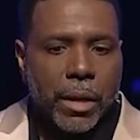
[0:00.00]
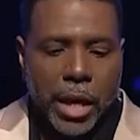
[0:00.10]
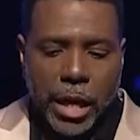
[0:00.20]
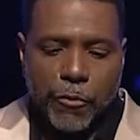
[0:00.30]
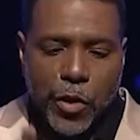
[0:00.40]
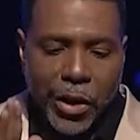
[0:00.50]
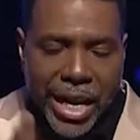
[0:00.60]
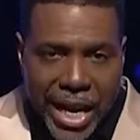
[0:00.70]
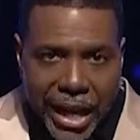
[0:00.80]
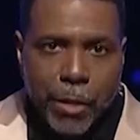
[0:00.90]
and if you're
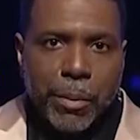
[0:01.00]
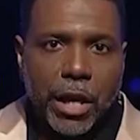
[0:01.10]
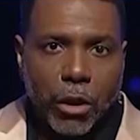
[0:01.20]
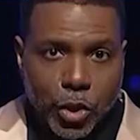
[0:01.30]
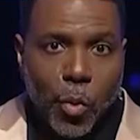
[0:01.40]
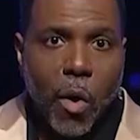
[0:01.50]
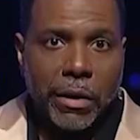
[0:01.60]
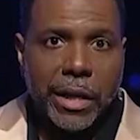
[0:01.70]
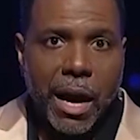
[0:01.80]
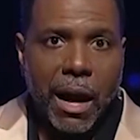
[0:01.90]
in it because you
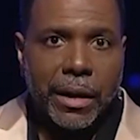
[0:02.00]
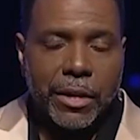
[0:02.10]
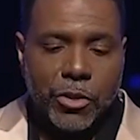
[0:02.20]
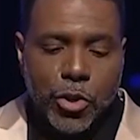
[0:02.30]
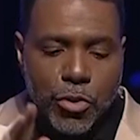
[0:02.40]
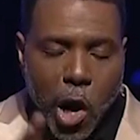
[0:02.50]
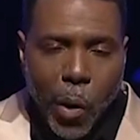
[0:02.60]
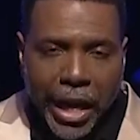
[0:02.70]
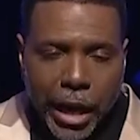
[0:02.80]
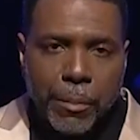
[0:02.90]
want God and you know
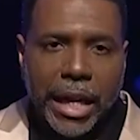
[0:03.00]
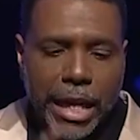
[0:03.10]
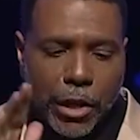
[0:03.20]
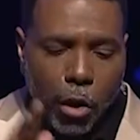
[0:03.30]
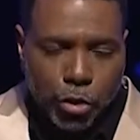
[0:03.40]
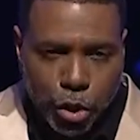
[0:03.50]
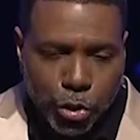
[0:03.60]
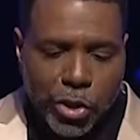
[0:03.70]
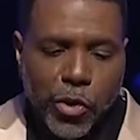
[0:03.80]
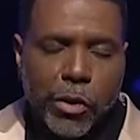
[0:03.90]
Him and He knows
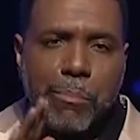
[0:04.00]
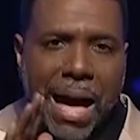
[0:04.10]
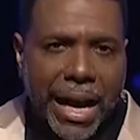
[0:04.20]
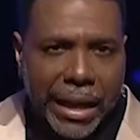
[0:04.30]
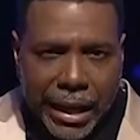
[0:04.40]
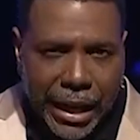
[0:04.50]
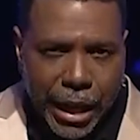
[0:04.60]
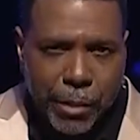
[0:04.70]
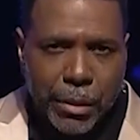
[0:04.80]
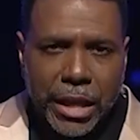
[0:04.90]
you and you're abiding in
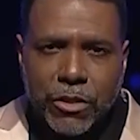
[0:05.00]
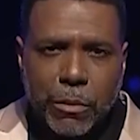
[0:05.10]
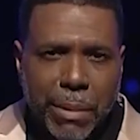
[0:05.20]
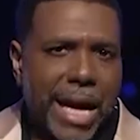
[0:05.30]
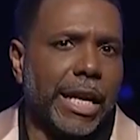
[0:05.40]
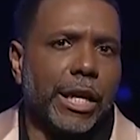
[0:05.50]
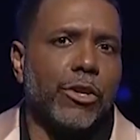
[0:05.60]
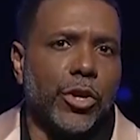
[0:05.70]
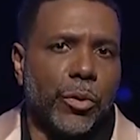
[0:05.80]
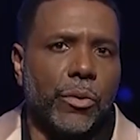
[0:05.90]
Him and He's abiding in
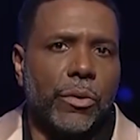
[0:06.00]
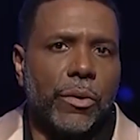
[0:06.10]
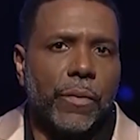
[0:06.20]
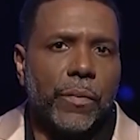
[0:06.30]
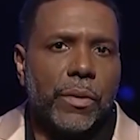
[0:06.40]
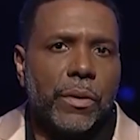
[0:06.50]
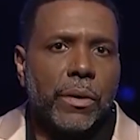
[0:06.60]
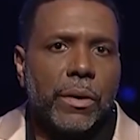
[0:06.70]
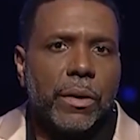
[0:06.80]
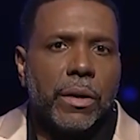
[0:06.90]
you,
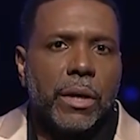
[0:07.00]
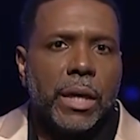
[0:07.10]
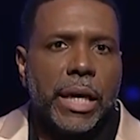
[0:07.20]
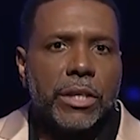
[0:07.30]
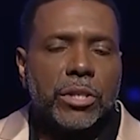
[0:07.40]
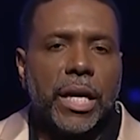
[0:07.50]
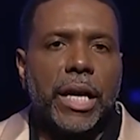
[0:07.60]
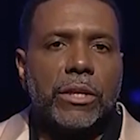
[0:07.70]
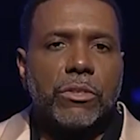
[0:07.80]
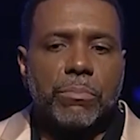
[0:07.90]
He
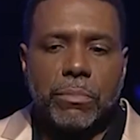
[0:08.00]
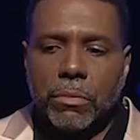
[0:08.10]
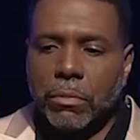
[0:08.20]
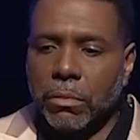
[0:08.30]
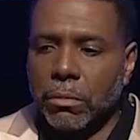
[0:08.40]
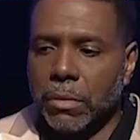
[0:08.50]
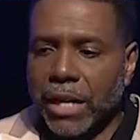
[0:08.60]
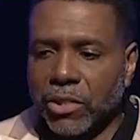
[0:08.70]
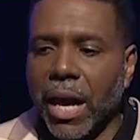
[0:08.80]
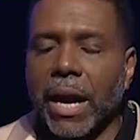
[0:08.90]
says,
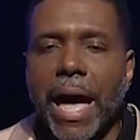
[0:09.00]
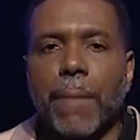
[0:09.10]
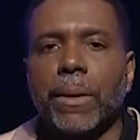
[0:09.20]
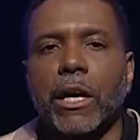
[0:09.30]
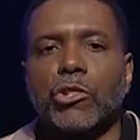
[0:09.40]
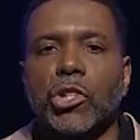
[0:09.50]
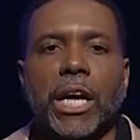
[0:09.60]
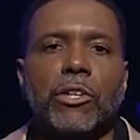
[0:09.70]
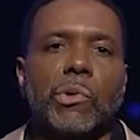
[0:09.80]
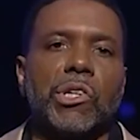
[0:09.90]
that's got to happen because you
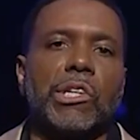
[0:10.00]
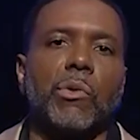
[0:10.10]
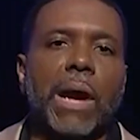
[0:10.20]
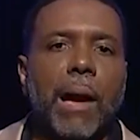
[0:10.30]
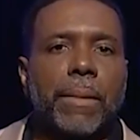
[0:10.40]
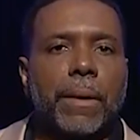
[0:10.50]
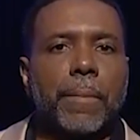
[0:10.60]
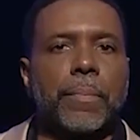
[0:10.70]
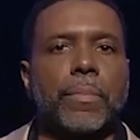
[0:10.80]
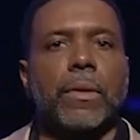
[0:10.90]
can't do anything without me.
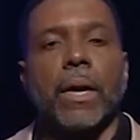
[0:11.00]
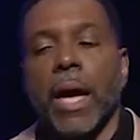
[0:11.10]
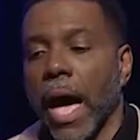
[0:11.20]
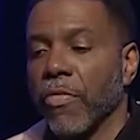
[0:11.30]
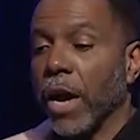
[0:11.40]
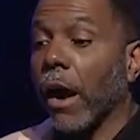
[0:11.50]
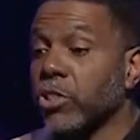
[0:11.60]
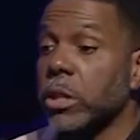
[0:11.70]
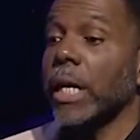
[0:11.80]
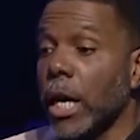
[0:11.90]
And there are
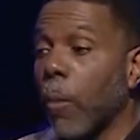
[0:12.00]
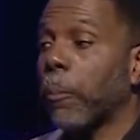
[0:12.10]
still